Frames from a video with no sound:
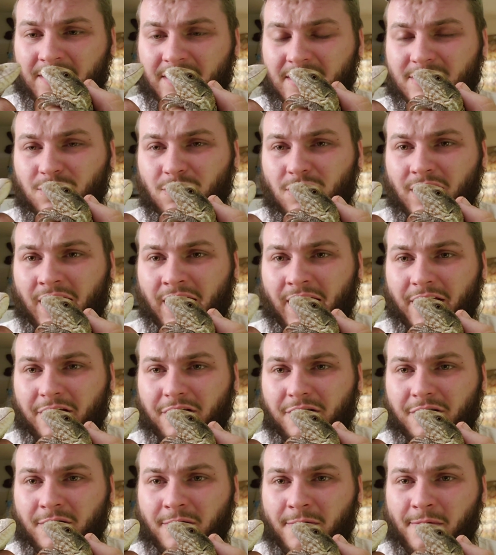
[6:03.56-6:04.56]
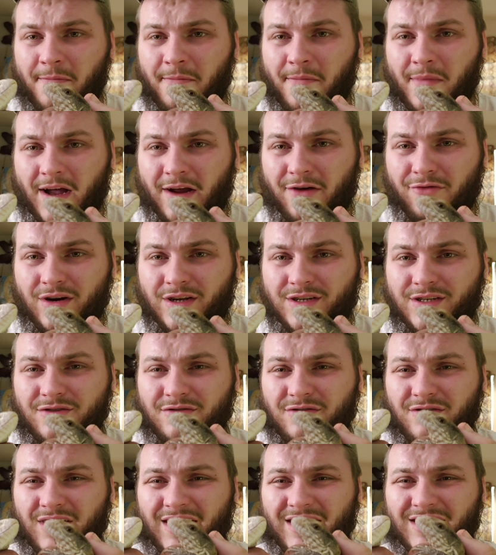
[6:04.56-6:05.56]
this one here, my
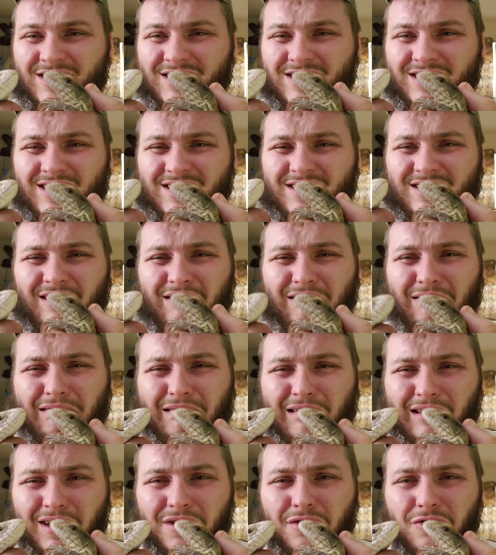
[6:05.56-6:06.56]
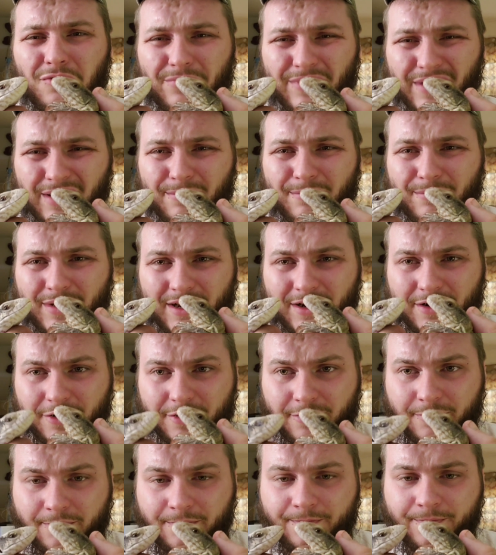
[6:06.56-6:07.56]
original, is just a little bit
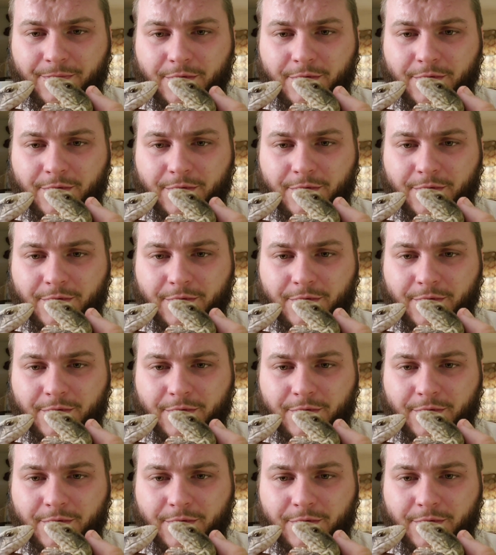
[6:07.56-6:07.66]
bigger.